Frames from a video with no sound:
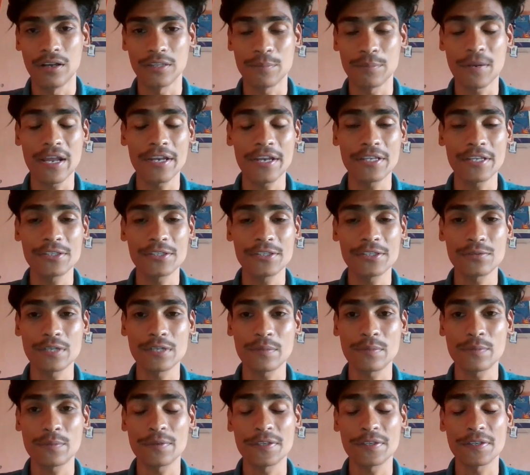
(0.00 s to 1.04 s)
The plan is to
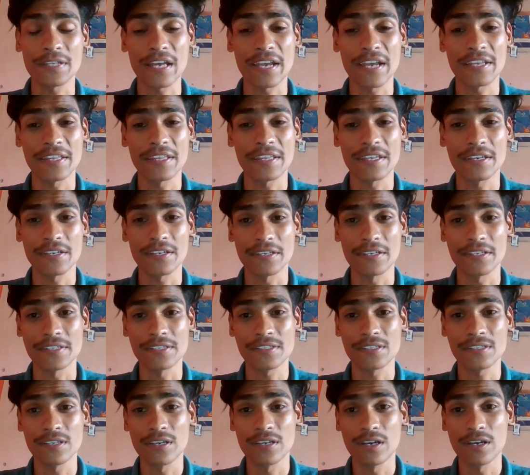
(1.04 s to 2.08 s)
developing knight there
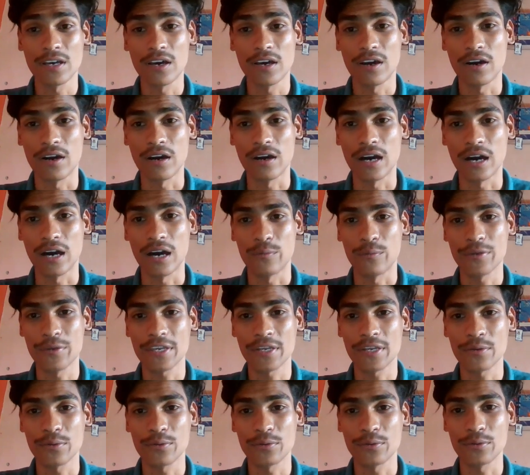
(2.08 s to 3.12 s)
is we
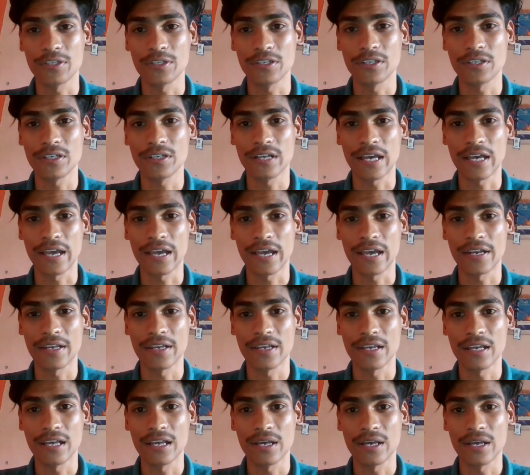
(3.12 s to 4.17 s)
can go there and
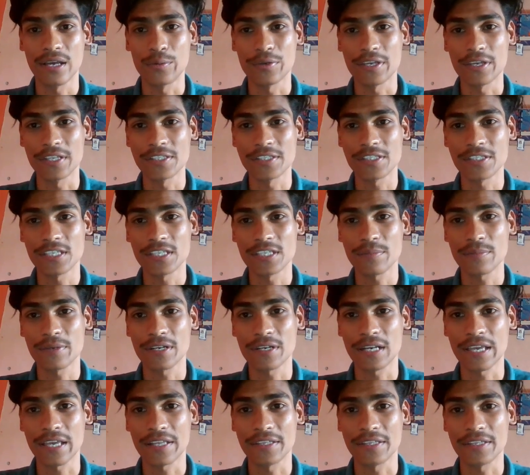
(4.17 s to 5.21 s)
we can
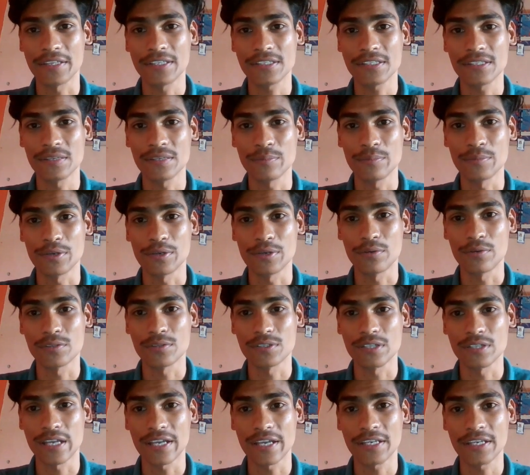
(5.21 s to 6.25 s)
checkmate like this
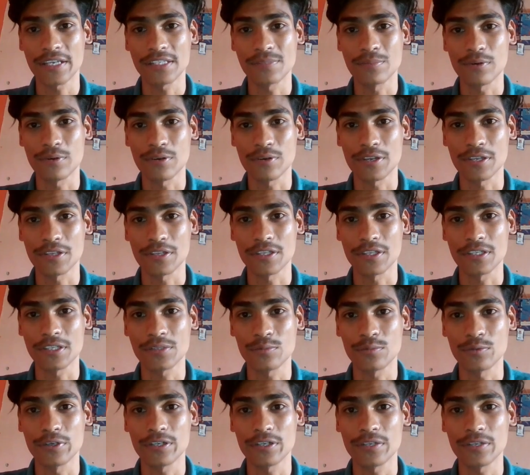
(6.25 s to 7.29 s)
because knight is blocking
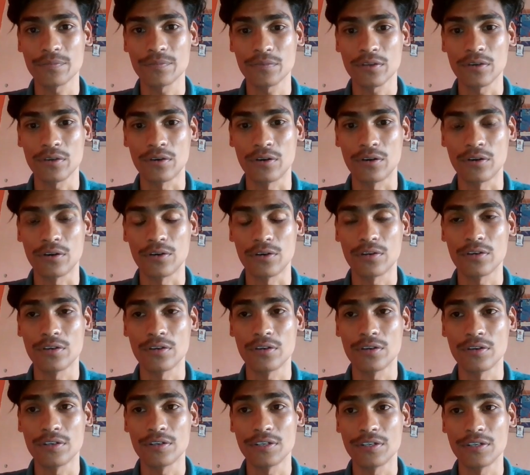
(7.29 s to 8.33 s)
this way on
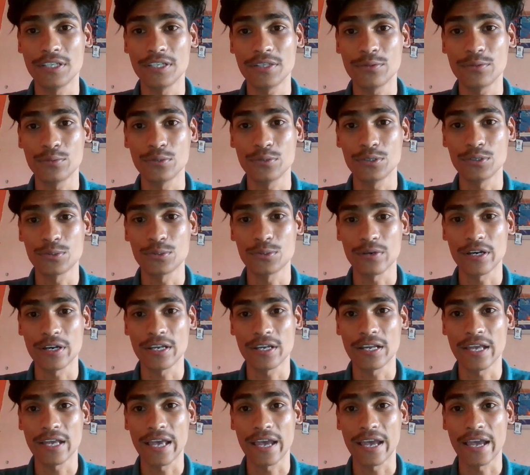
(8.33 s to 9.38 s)
d2 square,
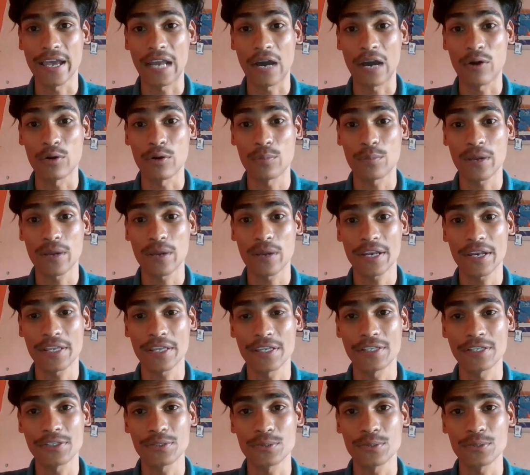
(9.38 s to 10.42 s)
and our plan
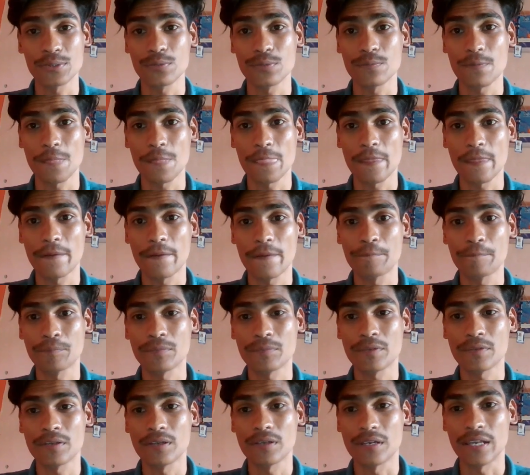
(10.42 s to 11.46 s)
is to
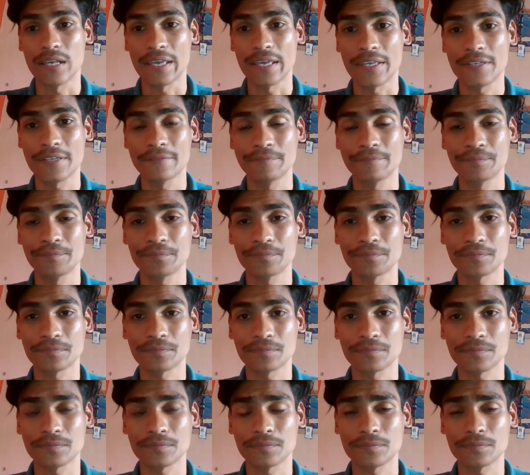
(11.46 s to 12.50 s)
like
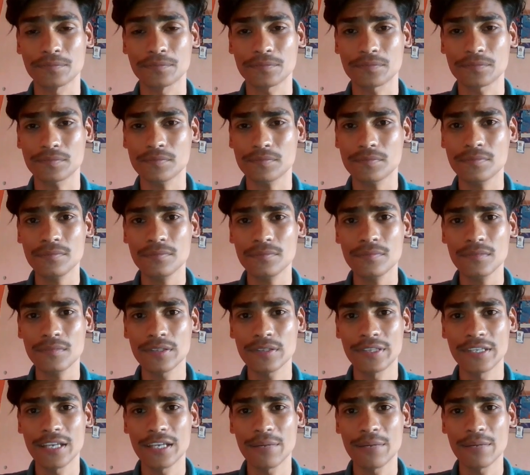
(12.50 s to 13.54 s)

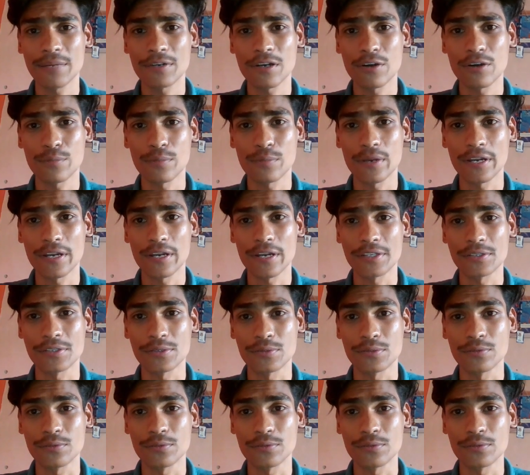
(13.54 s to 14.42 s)
then after our plan is